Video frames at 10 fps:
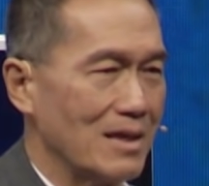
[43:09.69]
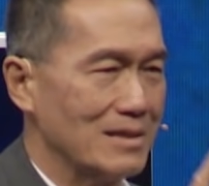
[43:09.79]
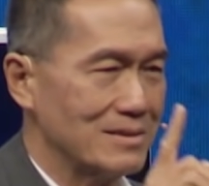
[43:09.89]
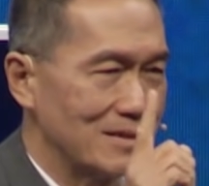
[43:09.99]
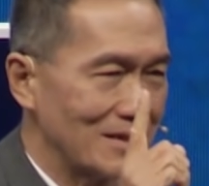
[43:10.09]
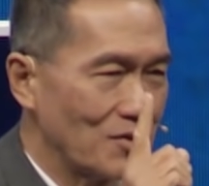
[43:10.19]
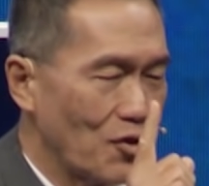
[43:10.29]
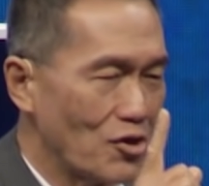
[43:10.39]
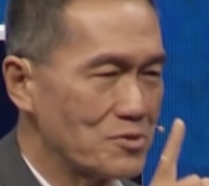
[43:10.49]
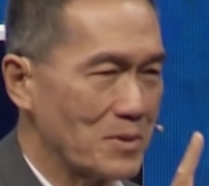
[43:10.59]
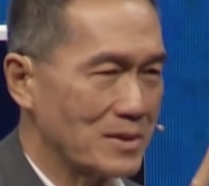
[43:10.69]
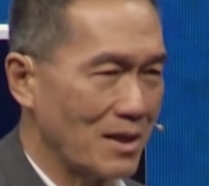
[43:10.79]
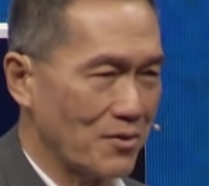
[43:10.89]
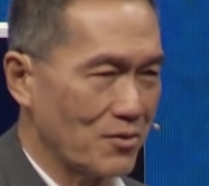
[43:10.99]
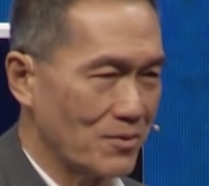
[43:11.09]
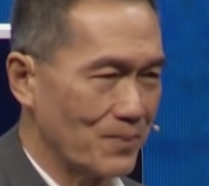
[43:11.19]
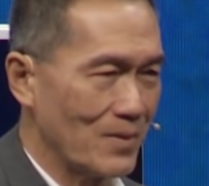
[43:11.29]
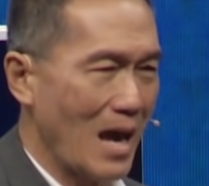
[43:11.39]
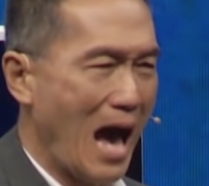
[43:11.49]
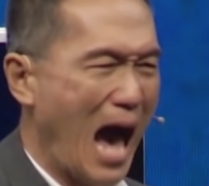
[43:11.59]
In that hospital room,
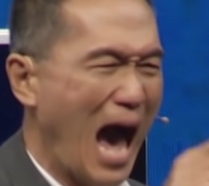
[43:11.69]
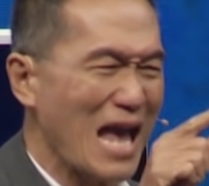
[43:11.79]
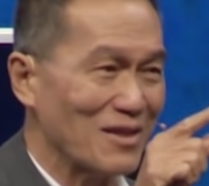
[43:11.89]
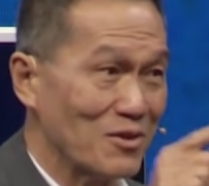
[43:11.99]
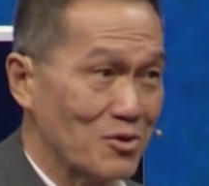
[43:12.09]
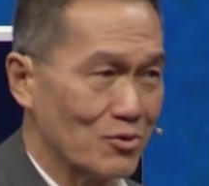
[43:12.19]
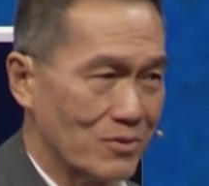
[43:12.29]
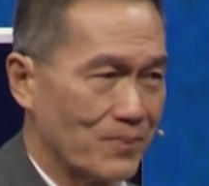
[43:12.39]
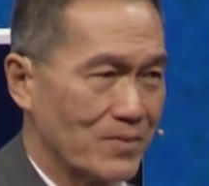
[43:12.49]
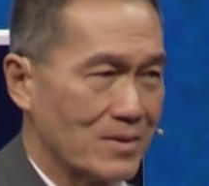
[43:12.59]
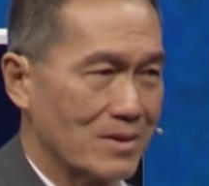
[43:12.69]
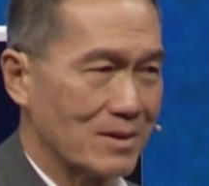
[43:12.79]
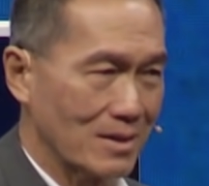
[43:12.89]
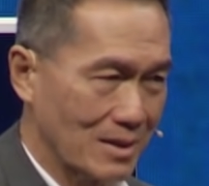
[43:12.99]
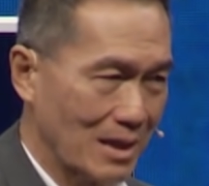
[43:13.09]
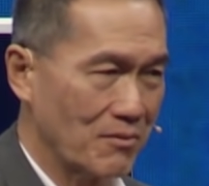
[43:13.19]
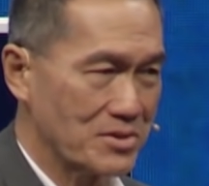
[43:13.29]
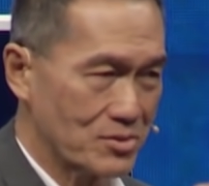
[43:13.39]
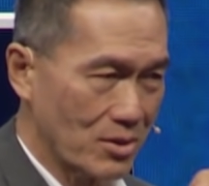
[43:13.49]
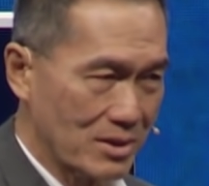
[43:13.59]
I knew God
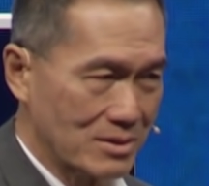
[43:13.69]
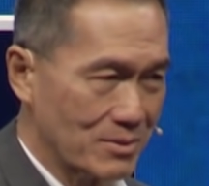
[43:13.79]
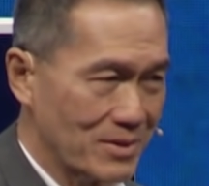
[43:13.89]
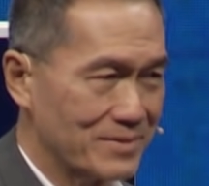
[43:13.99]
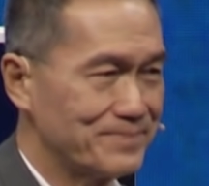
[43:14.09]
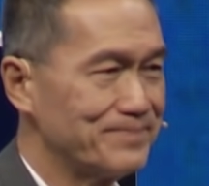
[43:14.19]
was talking to me.